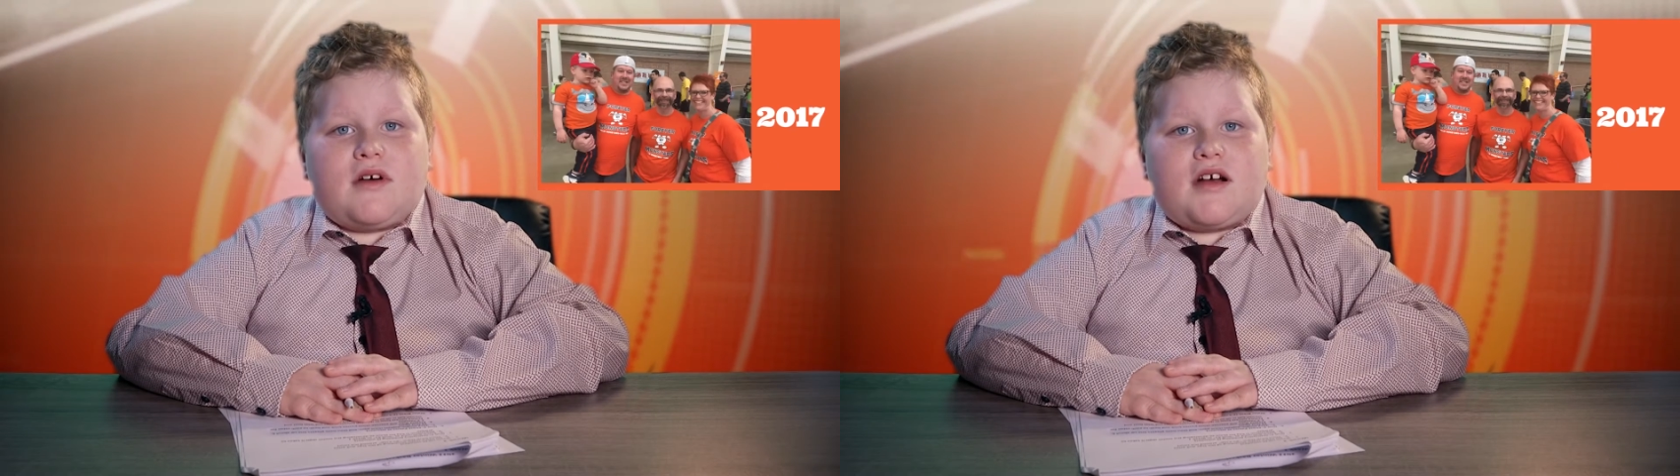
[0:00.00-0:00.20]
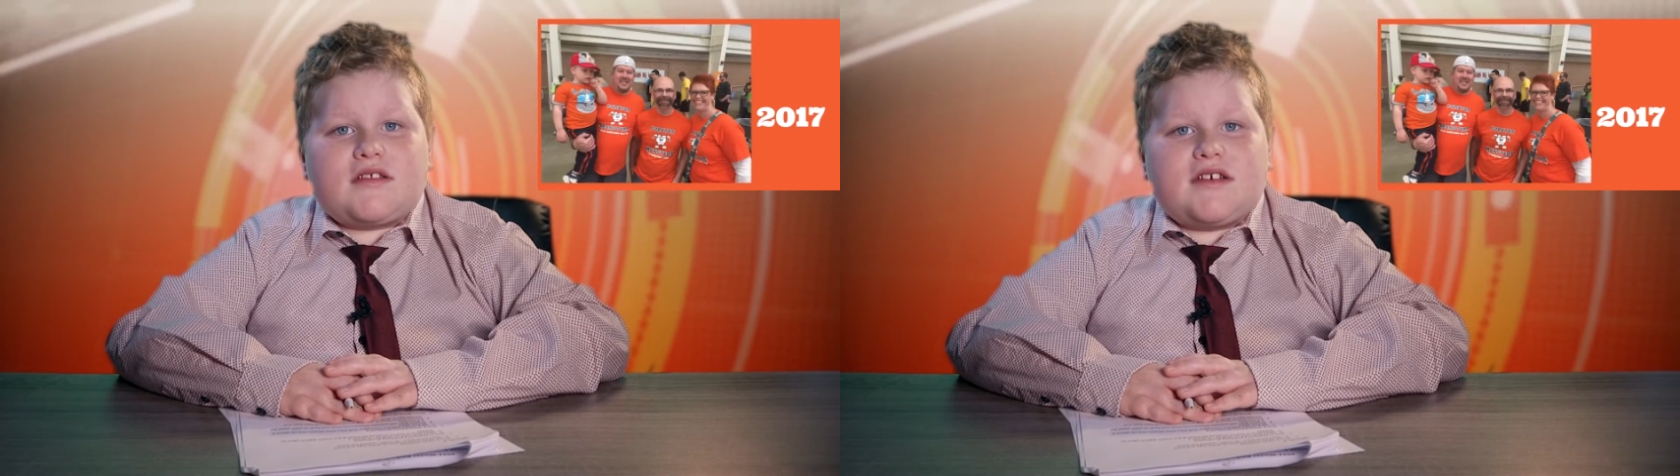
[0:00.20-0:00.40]

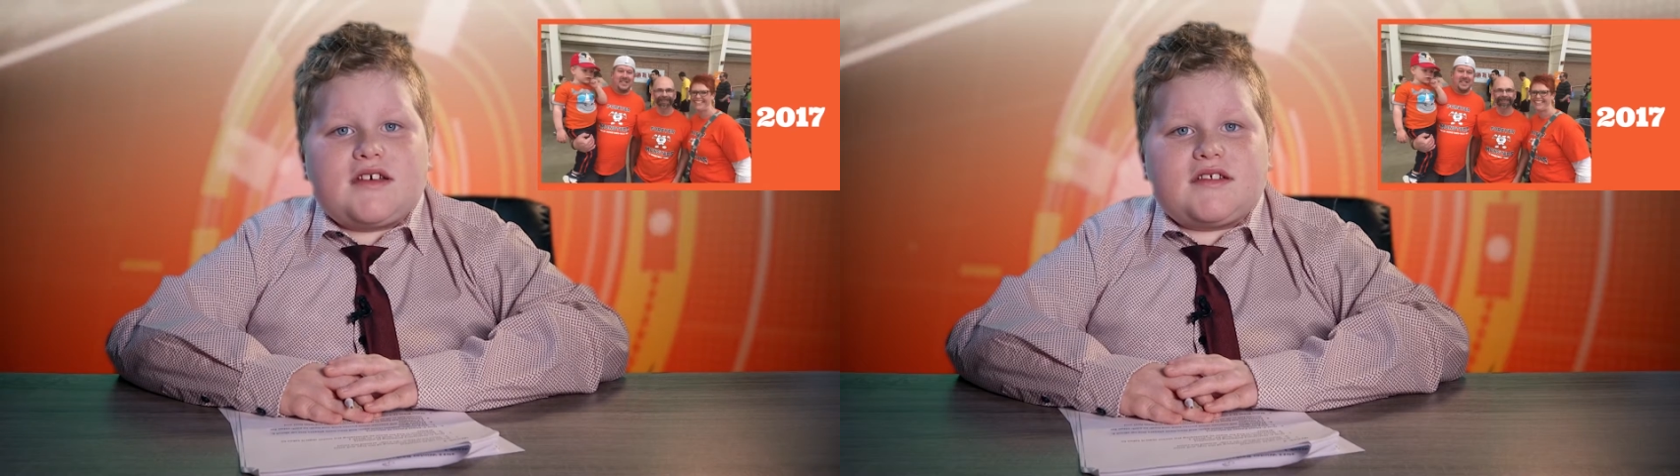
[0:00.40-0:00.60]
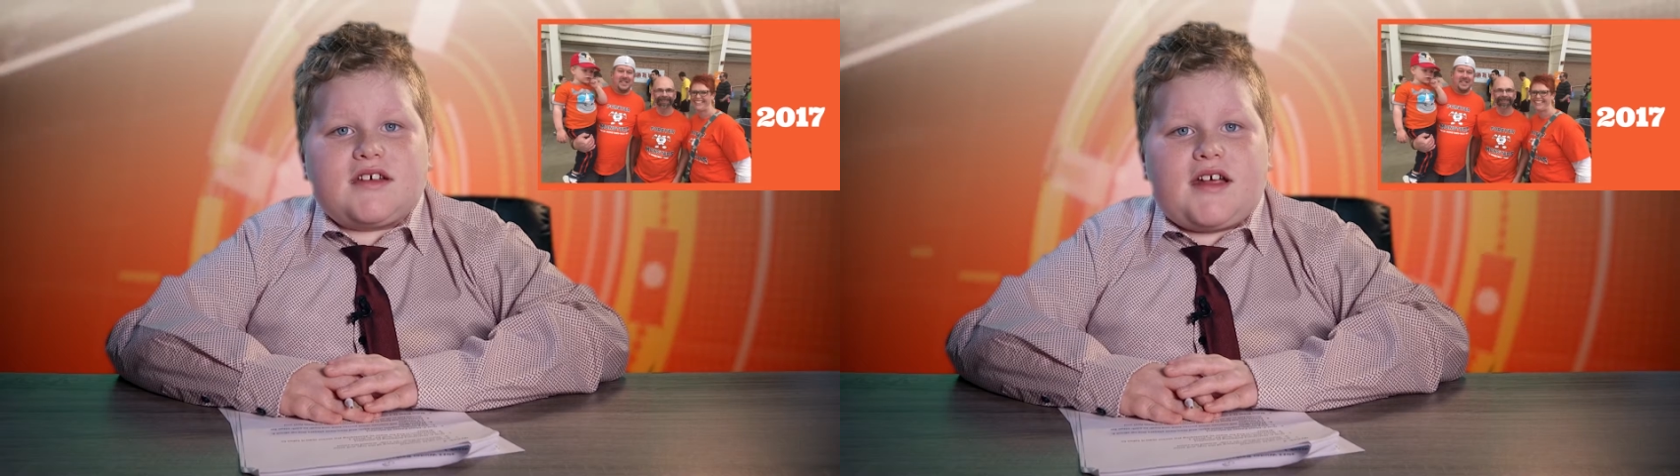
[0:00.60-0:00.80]
walk
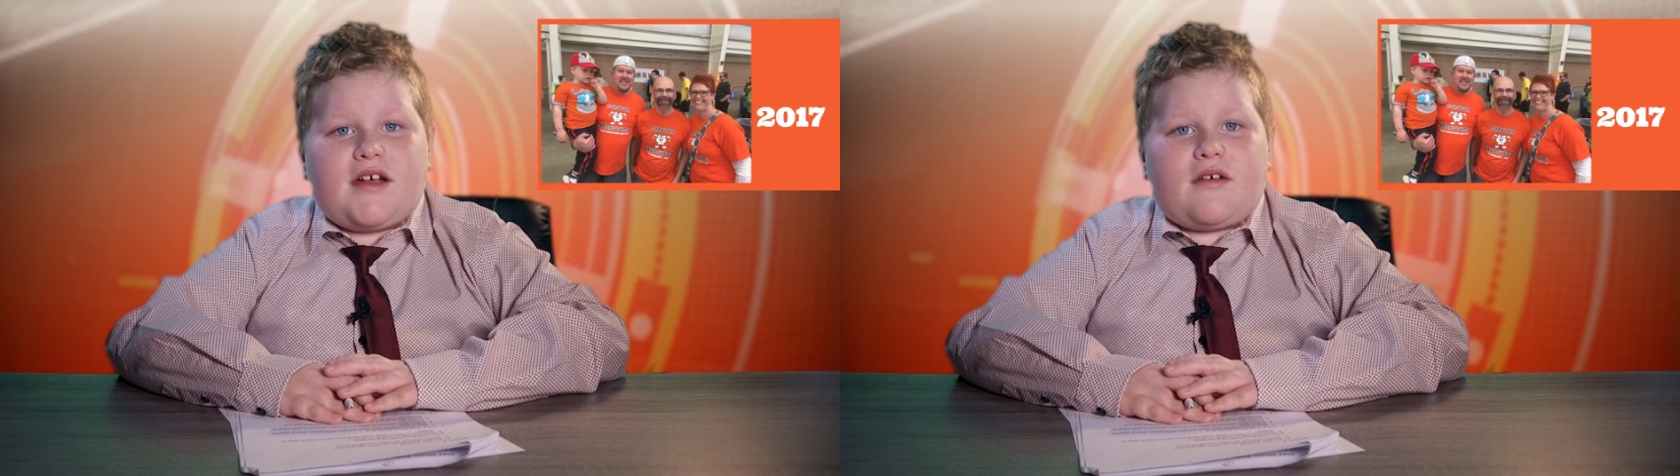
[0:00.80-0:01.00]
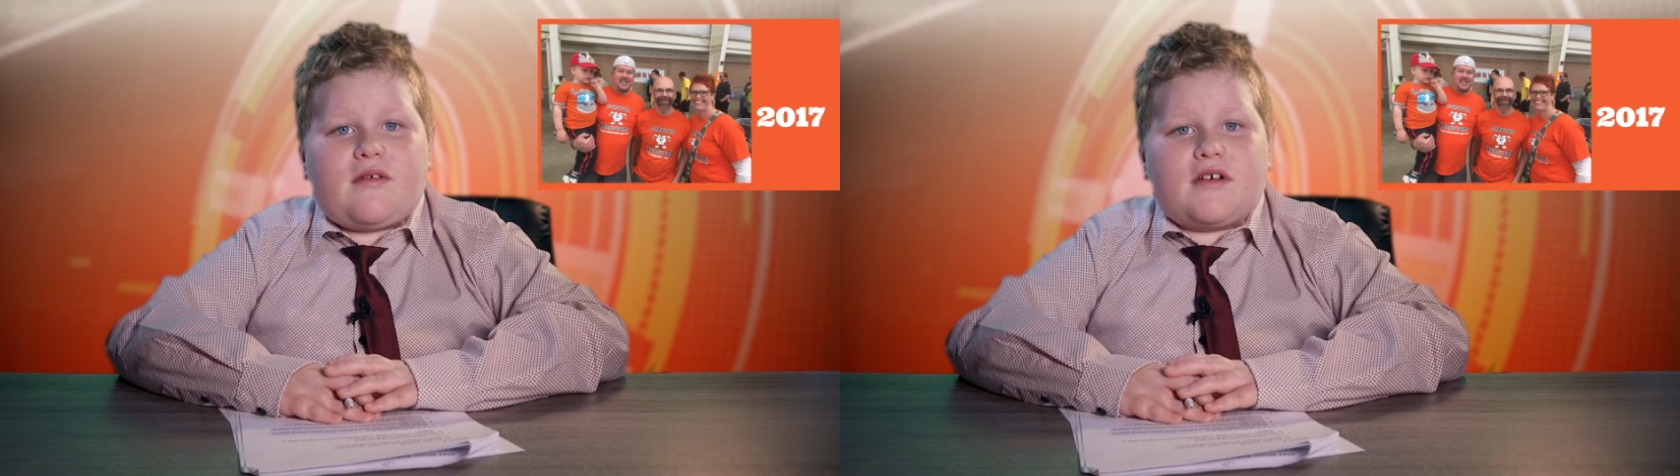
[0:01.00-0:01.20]
the
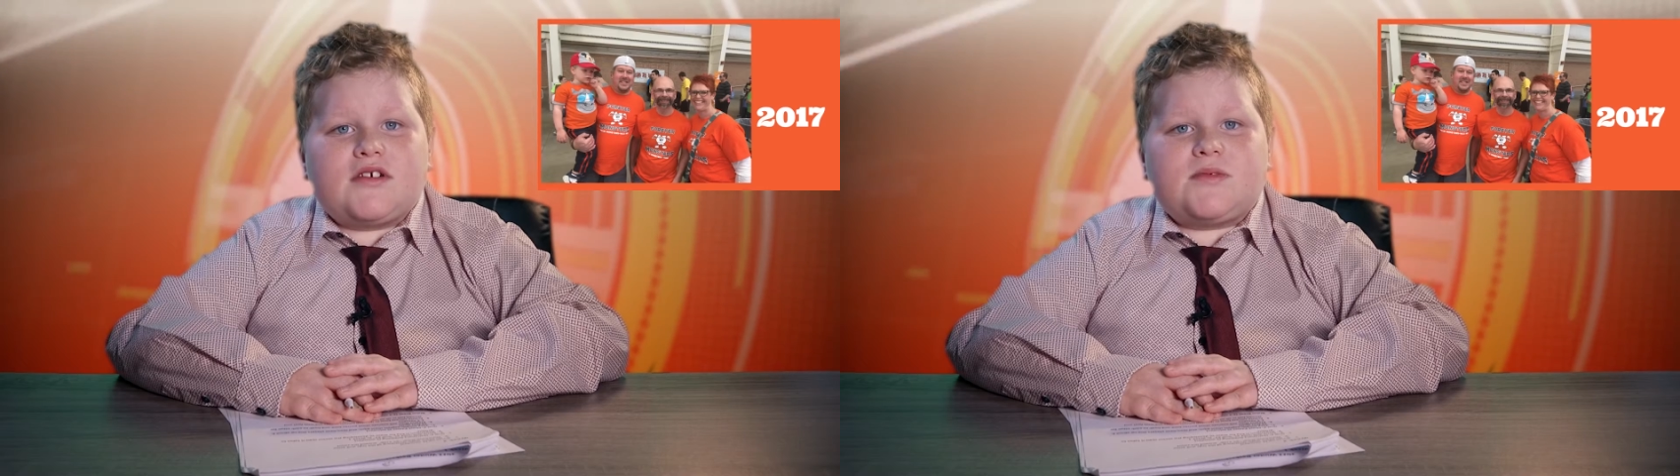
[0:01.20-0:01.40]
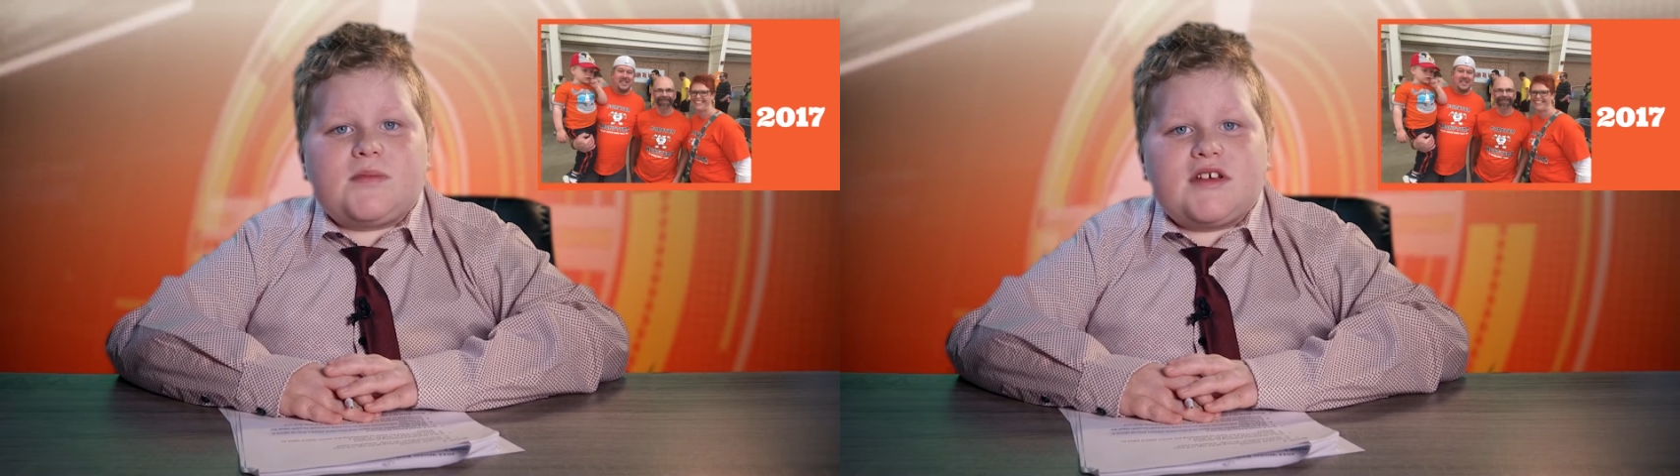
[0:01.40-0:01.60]
entire course